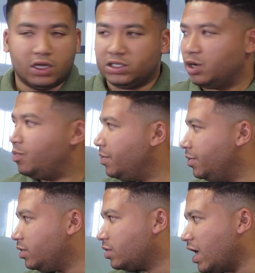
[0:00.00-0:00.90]
So
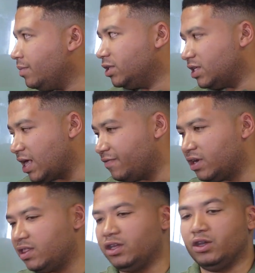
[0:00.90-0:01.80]
people came to South
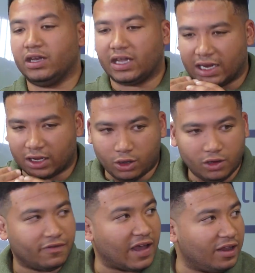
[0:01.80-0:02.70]
Africa thinking you're going to get a good
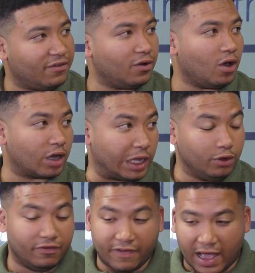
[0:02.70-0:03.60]

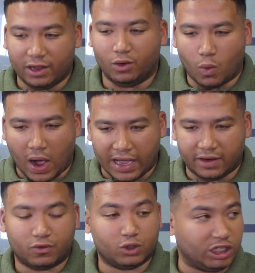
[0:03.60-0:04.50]
value wine
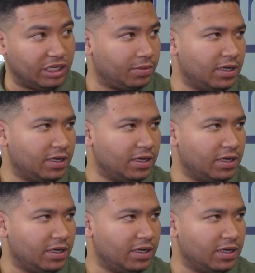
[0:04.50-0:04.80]
for cheap.